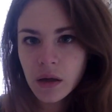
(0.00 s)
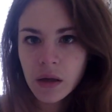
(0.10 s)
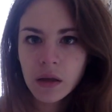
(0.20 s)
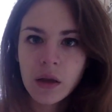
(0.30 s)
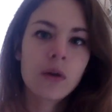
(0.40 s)

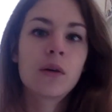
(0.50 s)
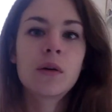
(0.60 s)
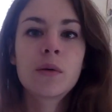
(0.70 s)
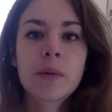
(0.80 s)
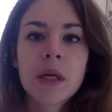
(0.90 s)

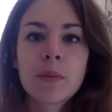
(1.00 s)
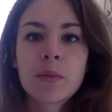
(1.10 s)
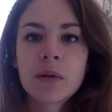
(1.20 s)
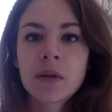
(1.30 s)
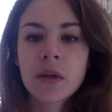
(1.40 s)
Hello,
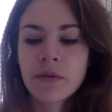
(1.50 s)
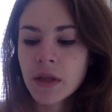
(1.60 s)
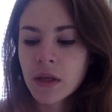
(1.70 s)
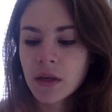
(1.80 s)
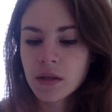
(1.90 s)
people of
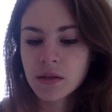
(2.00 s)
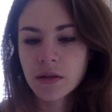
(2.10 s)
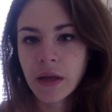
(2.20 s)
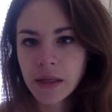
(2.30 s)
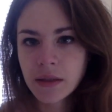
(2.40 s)
the
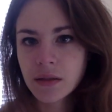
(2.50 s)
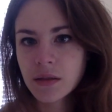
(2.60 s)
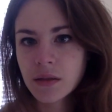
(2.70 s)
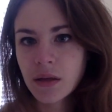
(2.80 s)
internet.